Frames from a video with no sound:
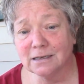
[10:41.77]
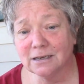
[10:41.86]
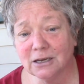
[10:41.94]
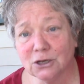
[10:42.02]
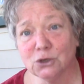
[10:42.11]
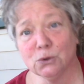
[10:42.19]

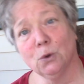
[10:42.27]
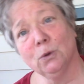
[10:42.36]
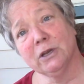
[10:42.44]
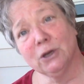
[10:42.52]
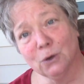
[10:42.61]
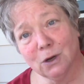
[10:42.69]

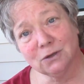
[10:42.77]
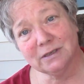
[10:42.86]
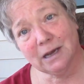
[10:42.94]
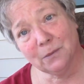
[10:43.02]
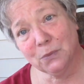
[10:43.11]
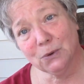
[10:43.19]
controlling your own
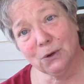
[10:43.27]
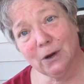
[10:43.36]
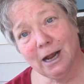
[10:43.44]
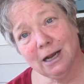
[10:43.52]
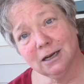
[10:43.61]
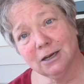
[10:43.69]
temper
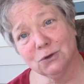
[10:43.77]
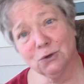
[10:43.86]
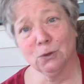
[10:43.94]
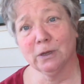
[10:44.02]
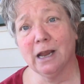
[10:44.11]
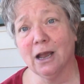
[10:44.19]
and
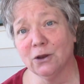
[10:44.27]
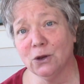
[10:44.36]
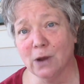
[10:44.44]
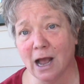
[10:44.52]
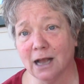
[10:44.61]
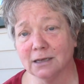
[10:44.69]
controlling how you
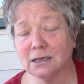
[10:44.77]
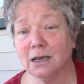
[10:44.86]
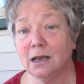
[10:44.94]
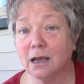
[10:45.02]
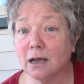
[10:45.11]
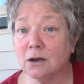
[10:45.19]
act.
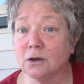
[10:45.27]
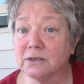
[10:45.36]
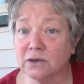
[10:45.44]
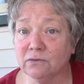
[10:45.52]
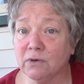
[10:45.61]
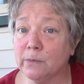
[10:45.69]
And
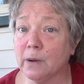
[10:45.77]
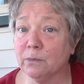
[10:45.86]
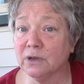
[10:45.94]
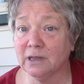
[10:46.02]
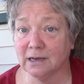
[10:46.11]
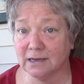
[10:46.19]
also
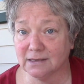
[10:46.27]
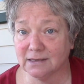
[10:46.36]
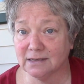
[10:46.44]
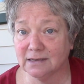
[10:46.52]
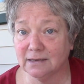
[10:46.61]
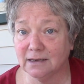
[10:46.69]
remember
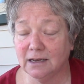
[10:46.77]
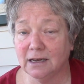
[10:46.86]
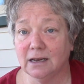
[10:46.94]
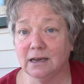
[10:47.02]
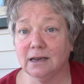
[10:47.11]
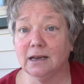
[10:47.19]
this:
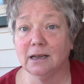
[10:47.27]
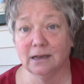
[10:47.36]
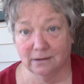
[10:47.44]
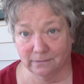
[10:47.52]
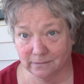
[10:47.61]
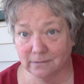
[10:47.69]

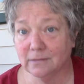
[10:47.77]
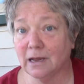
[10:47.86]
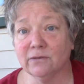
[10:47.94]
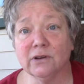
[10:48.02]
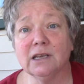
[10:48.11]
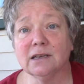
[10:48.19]

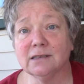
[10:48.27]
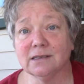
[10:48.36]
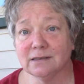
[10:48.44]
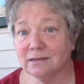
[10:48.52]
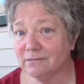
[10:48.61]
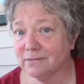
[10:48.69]

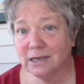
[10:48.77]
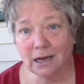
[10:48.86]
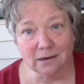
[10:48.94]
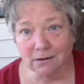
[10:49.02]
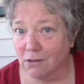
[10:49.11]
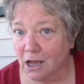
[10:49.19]
everything's
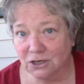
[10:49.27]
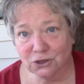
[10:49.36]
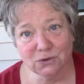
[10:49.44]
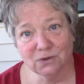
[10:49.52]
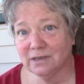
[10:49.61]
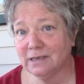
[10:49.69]

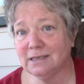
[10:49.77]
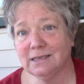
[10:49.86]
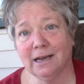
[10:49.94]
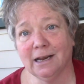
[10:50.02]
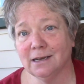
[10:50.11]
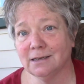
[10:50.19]
technological these
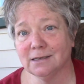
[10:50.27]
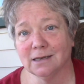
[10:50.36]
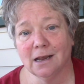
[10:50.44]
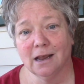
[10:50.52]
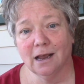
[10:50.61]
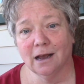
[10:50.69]
days.
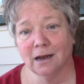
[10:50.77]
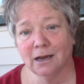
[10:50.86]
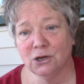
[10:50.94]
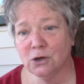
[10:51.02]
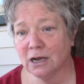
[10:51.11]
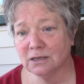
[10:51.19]

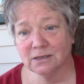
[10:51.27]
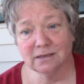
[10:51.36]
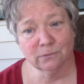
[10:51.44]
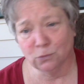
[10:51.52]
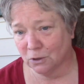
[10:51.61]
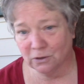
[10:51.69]
You guys
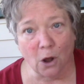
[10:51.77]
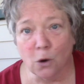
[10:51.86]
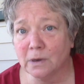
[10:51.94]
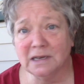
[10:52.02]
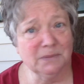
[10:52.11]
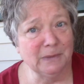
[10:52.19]
will
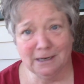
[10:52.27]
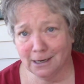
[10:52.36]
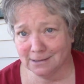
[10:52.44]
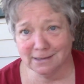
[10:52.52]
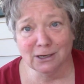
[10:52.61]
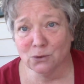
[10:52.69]
always be
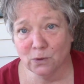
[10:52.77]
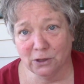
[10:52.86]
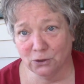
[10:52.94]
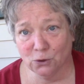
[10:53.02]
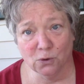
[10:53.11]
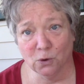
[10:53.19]
texting with
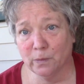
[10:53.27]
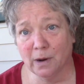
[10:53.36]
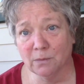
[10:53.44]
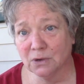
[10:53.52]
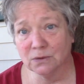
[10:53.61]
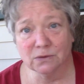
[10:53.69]
your group
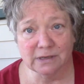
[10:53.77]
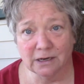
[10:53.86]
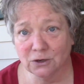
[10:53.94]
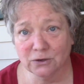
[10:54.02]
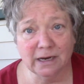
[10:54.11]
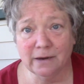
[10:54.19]
members and
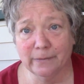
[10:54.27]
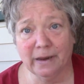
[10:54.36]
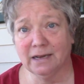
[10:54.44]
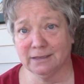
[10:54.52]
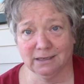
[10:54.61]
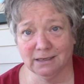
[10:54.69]
your
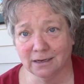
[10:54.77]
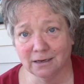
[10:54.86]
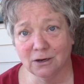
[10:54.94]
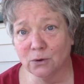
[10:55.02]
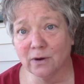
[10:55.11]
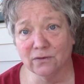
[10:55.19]
teammates and
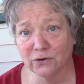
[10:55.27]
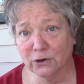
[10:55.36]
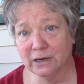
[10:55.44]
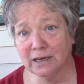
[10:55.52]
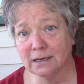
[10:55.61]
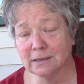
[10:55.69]
whoever
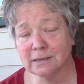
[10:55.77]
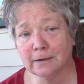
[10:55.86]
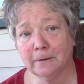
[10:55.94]
it is.